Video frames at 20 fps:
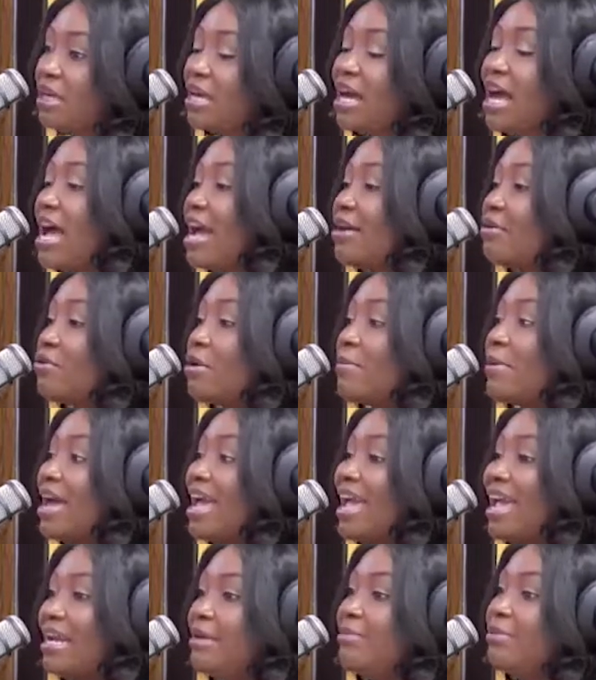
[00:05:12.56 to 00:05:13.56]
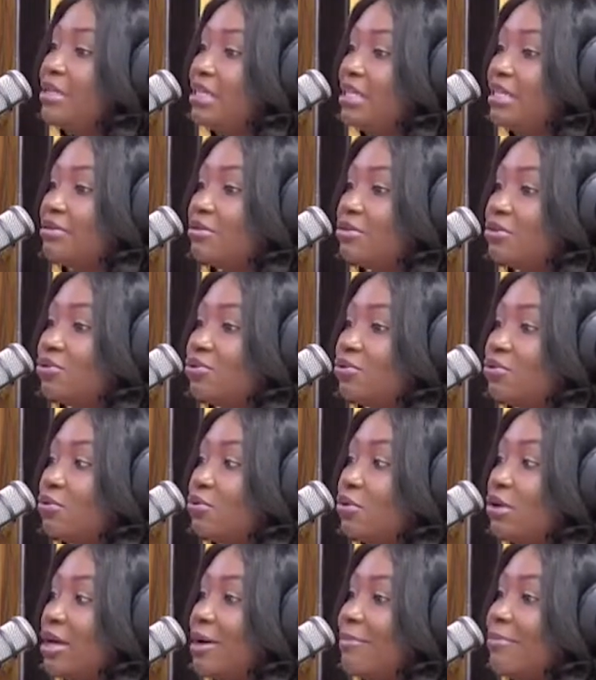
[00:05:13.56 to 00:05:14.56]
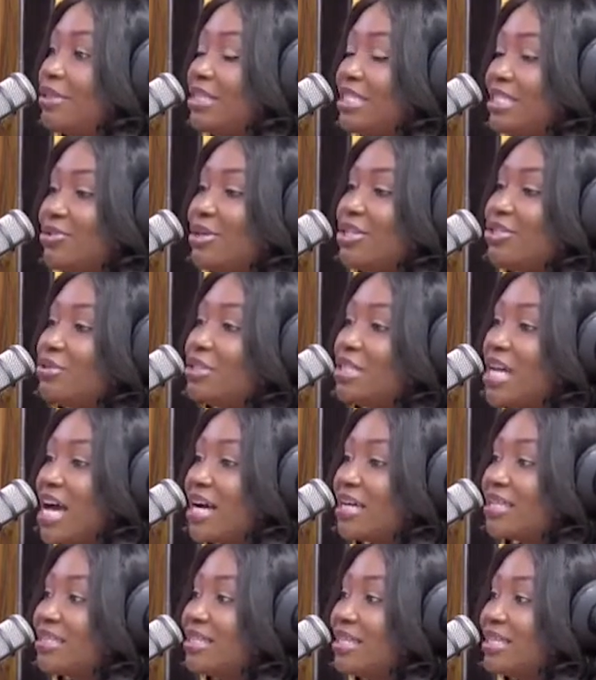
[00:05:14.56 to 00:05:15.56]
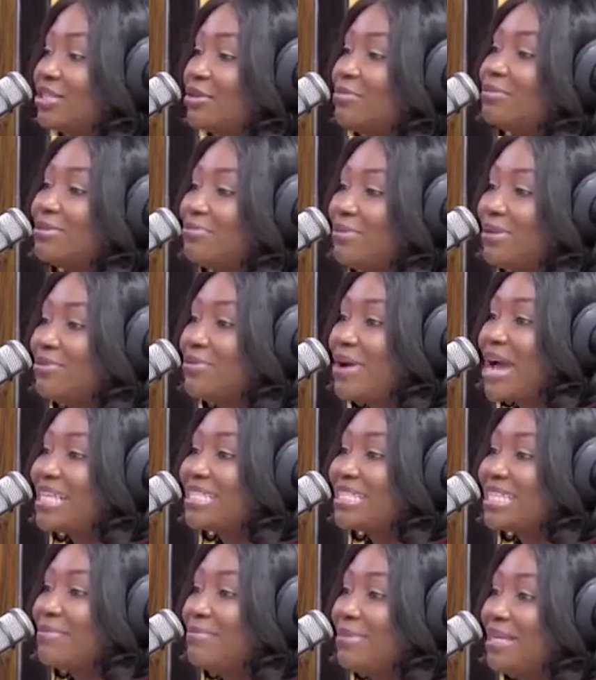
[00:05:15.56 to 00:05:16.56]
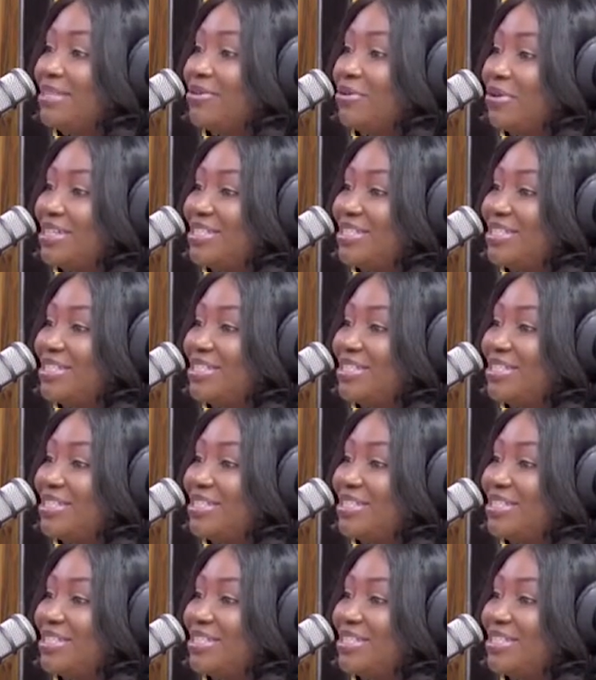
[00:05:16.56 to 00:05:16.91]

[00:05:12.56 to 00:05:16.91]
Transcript: me. I don't know about anybody else. So, but this question was asked, so they were asking me the